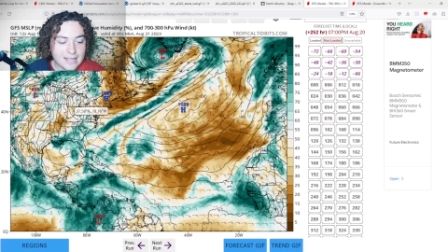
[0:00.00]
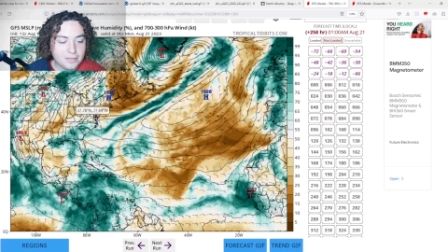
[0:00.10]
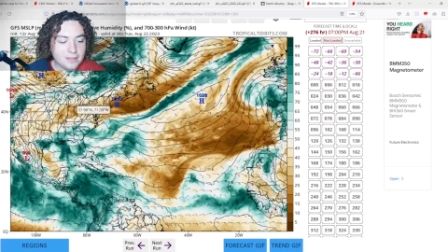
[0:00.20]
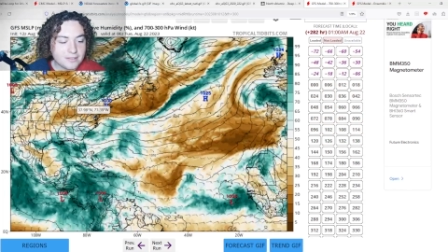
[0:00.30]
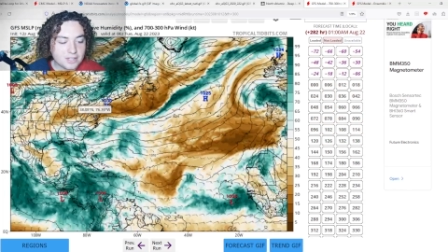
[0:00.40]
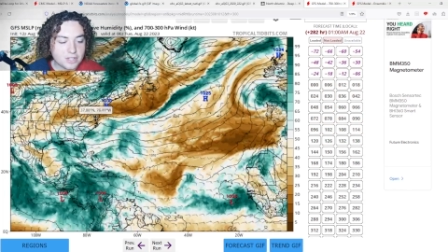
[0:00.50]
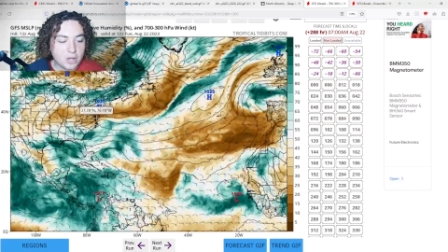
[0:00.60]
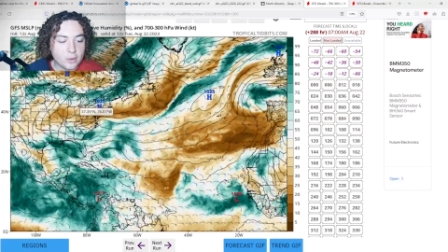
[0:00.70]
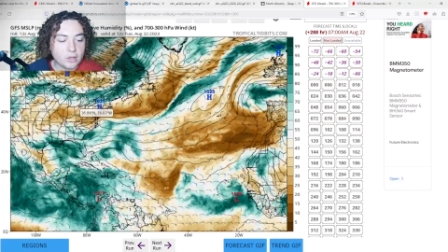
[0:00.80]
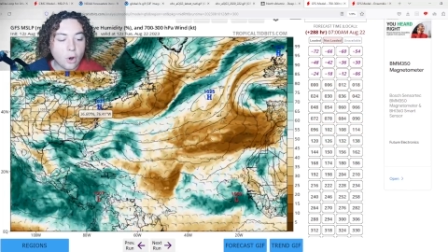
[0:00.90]
I think this is
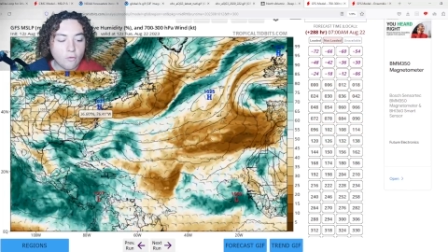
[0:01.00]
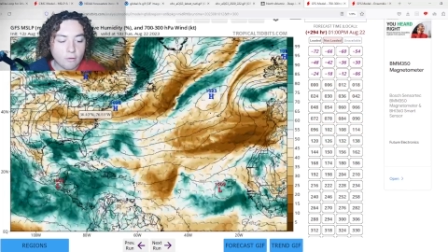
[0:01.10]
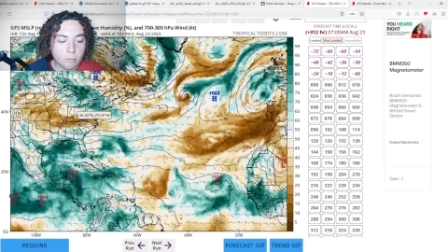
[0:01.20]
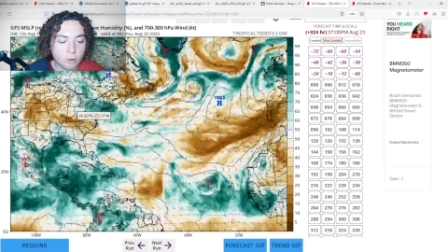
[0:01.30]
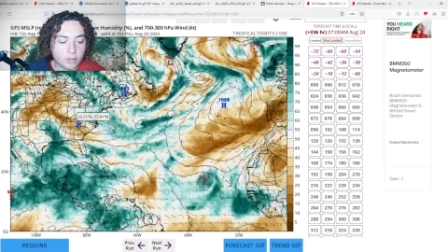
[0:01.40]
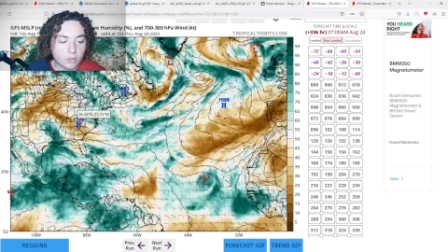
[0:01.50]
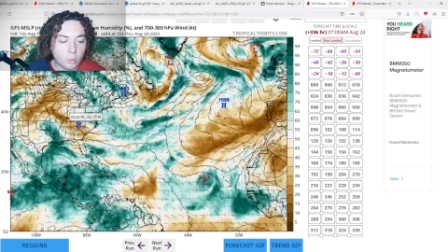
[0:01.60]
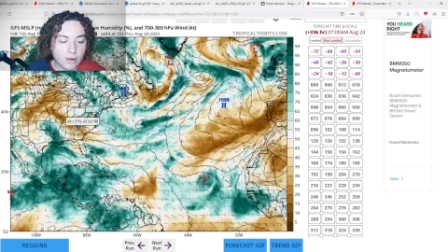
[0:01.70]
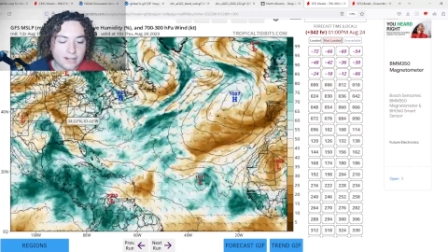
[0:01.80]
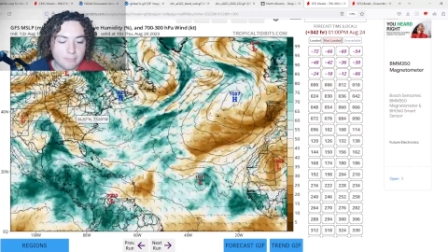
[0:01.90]
going overboard
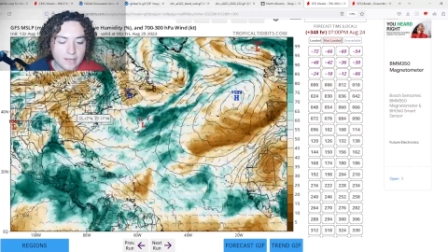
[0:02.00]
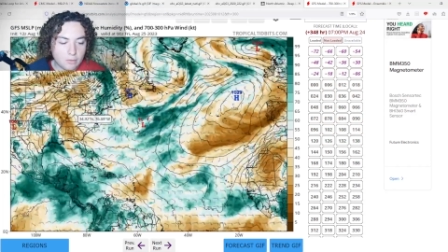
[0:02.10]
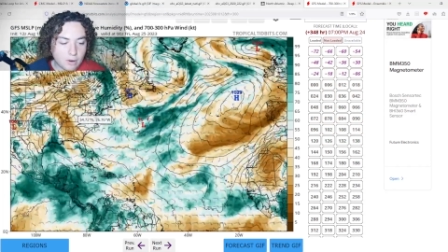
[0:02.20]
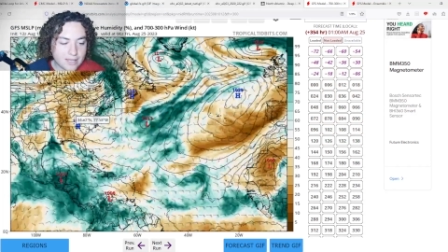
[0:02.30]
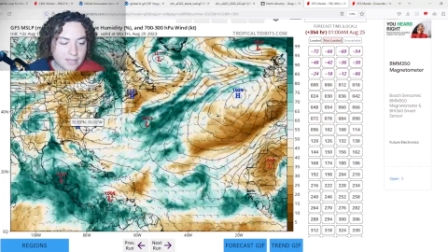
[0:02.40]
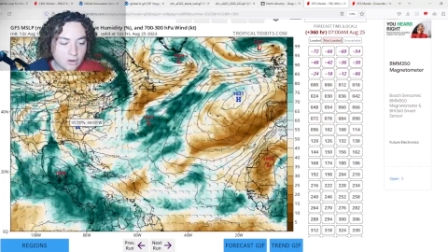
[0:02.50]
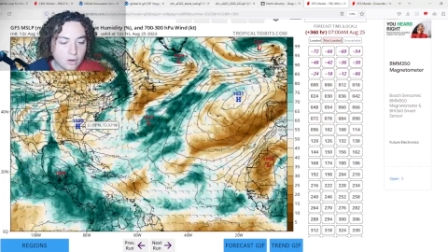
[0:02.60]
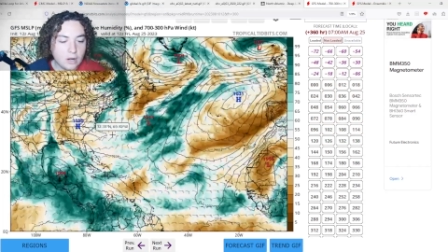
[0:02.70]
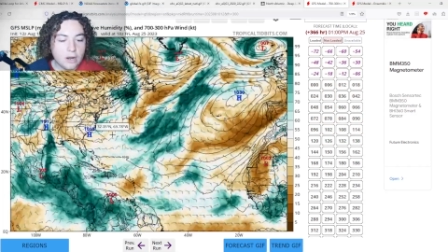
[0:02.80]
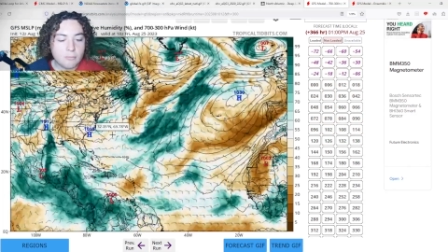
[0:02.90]
quite a bit right
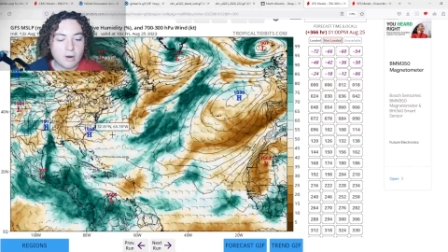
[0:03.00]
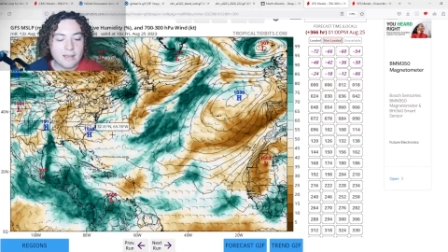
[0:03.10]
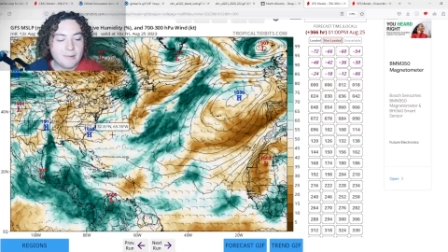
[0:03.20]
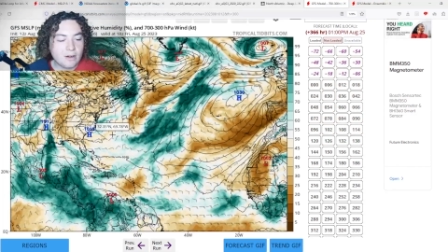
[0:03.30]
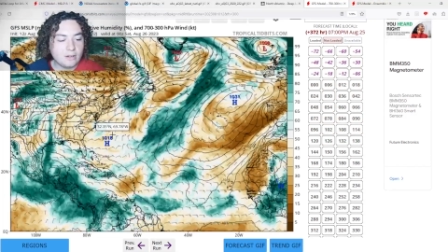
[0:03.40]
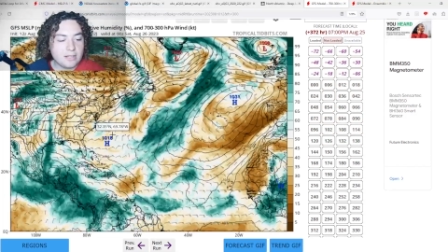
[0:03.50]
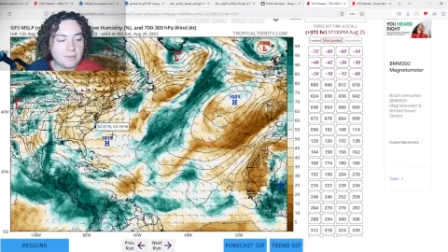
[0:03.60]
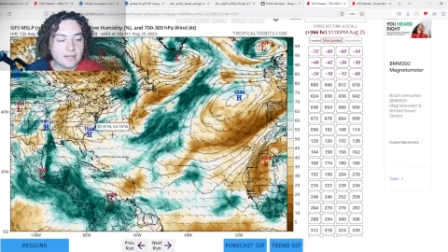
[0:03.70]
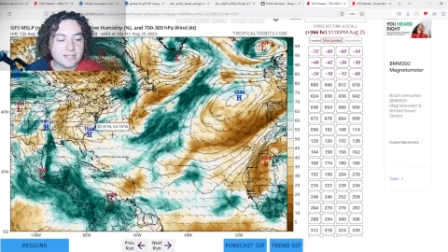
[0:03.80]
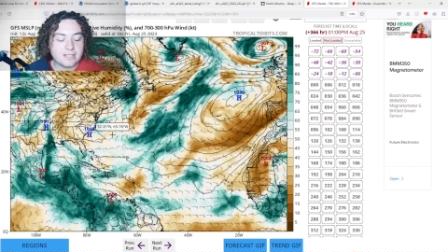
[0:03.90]
here, primarily
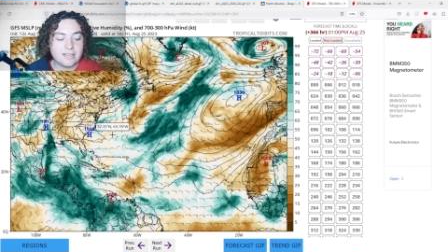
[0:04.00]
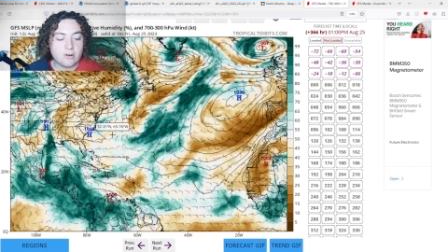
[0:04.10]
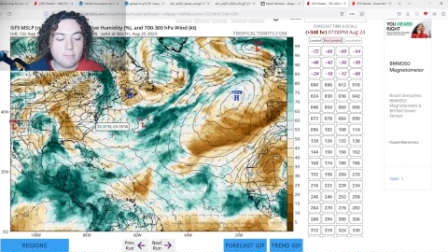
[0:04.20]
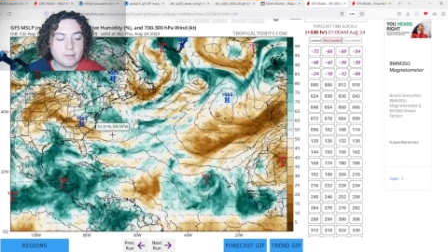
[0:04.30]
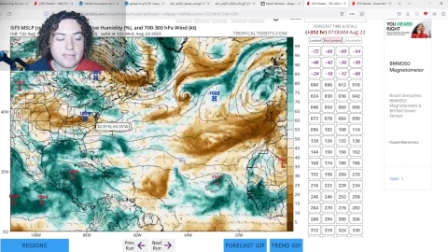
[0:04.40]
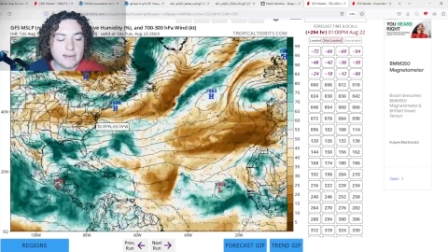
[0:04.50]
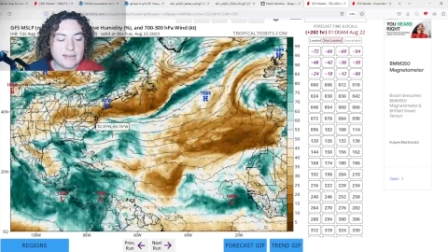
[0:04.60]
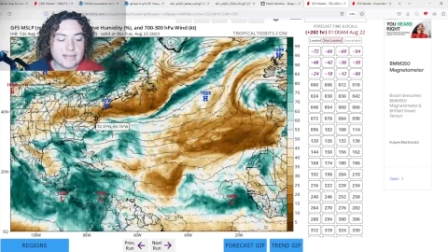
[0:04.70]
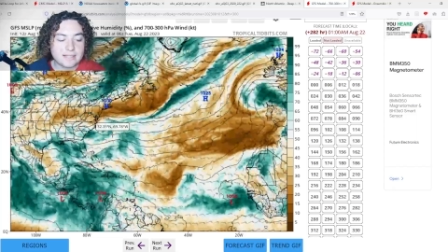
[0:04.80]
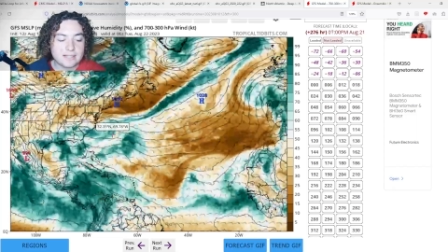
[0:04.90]
because the European
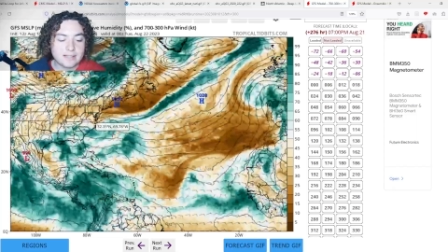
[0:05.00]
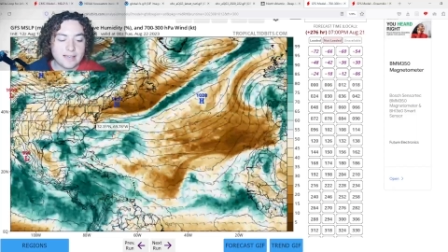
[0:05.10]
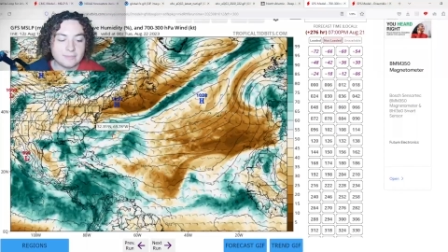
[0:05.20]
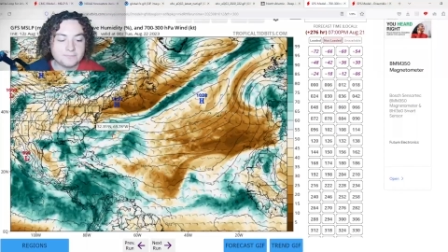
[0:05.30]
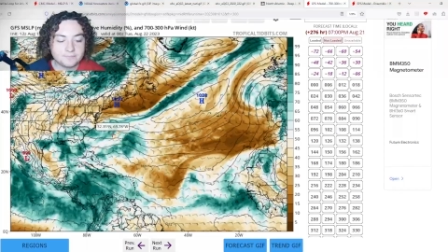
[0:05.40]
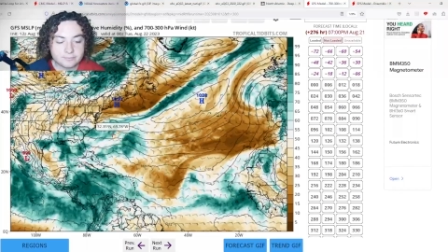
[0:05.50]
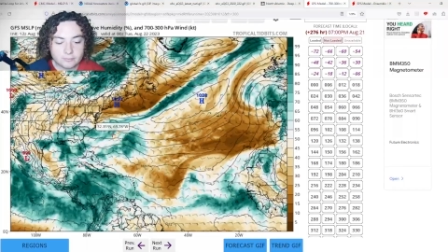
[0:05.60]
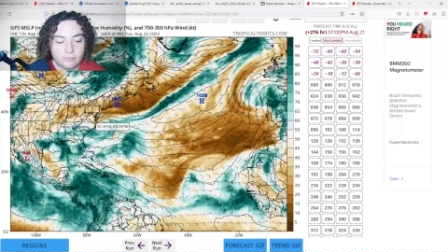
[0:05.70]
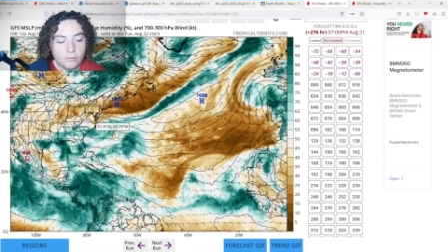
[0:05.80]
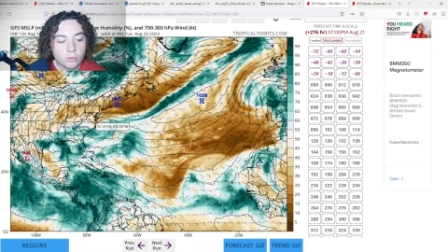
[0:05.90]
has this thing
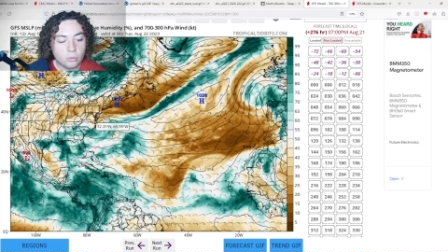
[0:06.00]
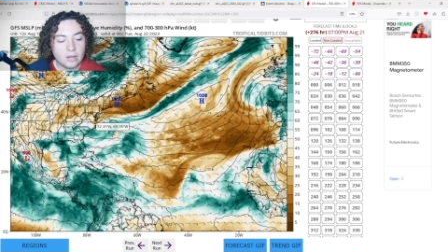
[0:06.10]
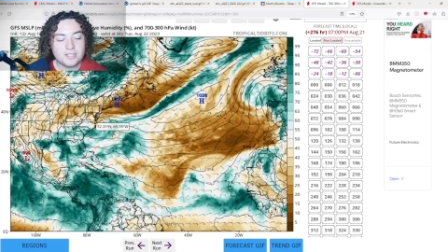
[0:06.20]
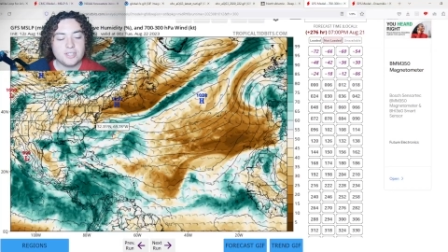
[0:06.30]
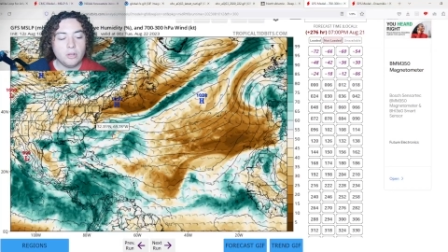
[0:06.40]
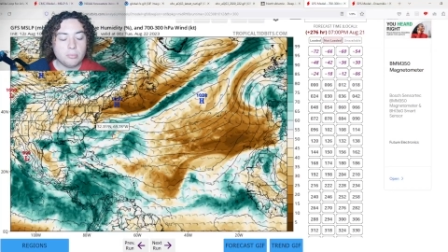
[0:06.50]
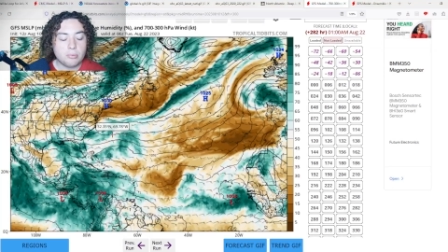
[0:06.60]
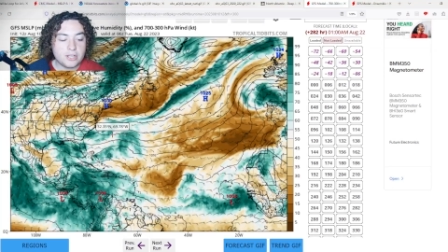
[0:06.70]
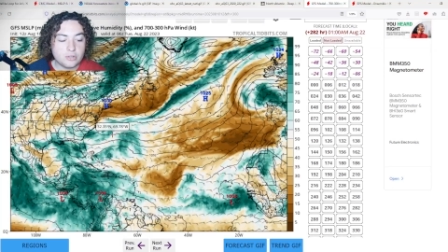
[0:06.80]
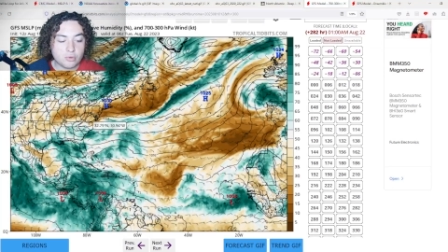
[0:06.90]
uh, still
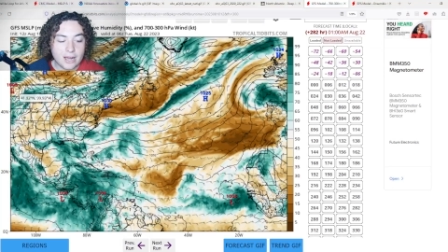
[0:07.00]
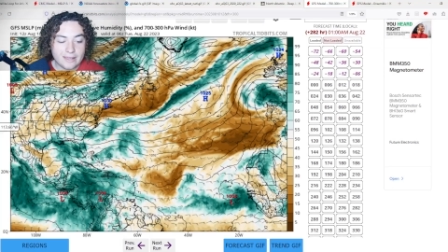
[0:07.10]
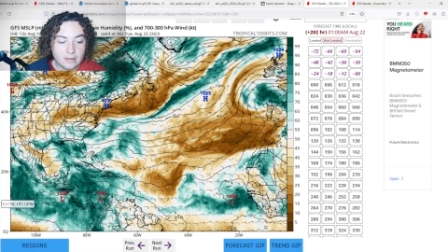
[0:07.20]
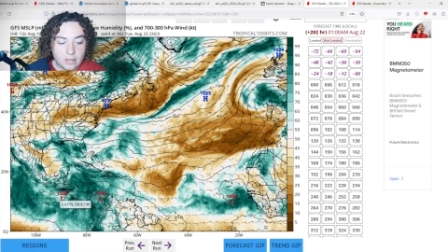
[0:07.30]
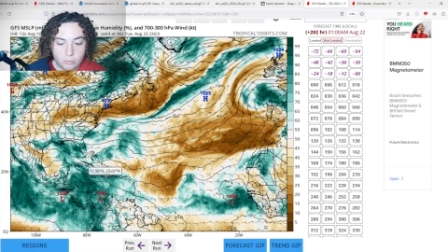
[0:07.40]
pretty dry.